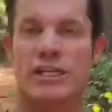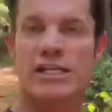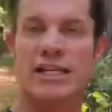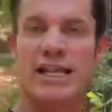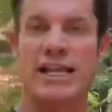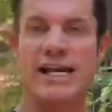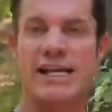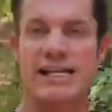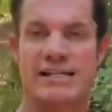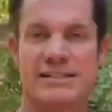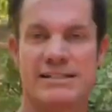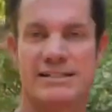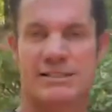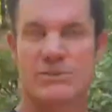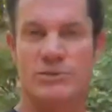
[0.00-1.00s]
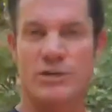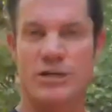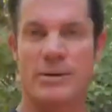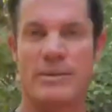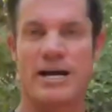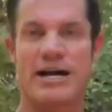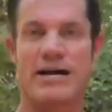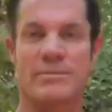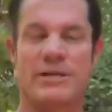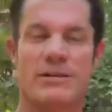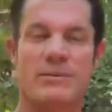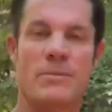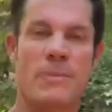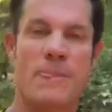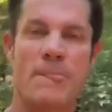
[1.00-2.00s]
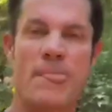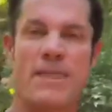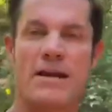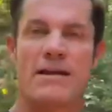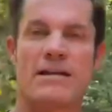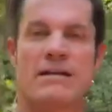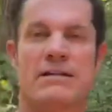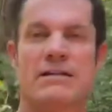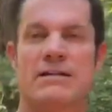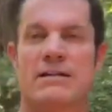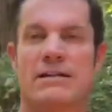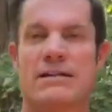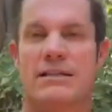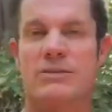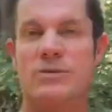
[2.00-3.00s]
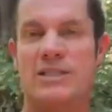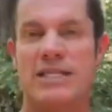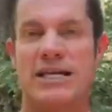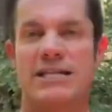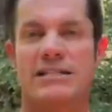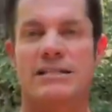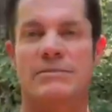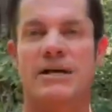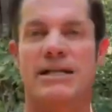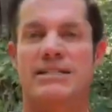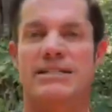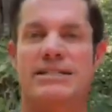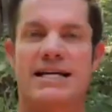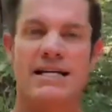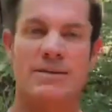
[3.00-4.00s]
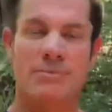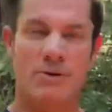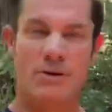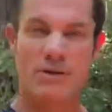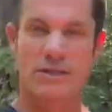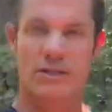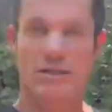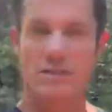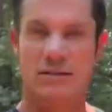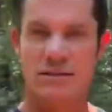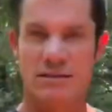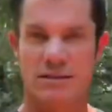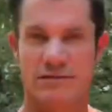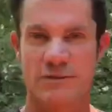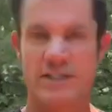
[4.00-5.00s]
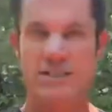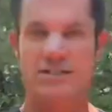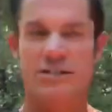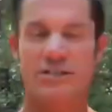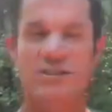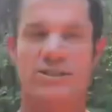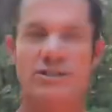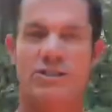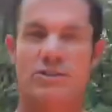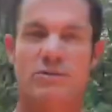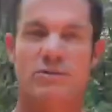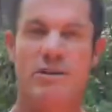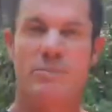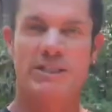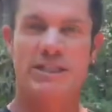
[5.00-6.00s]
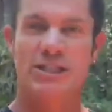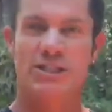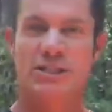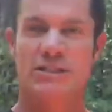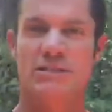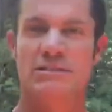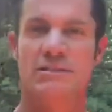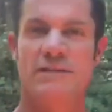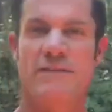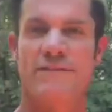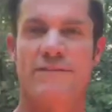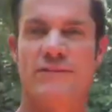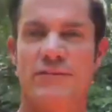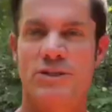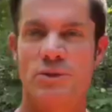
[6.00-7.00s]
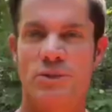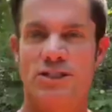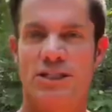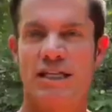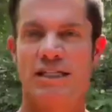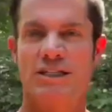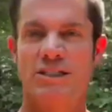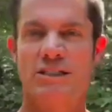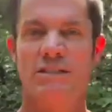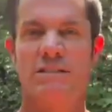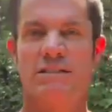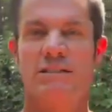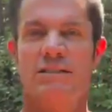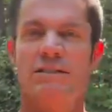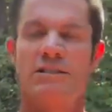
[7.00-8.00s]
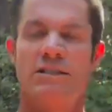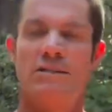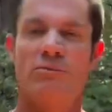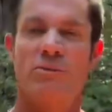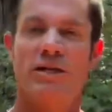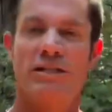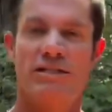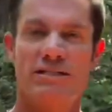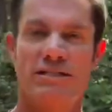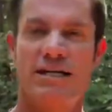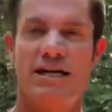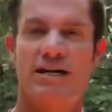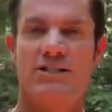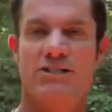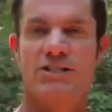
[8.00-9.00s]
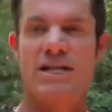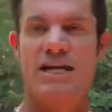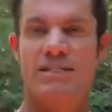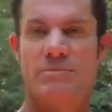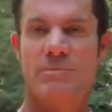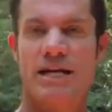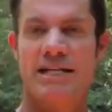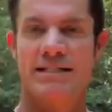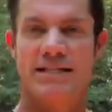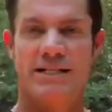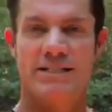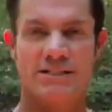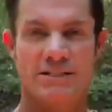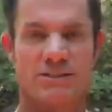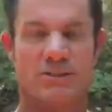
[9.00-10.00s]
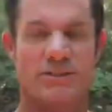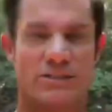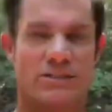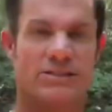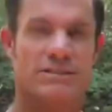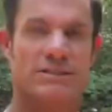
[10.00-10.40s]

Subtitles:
and lightness were coming out of me. This was thanks to my steady protocol of research, repetition, visualization, plus exercise and meditation, of course.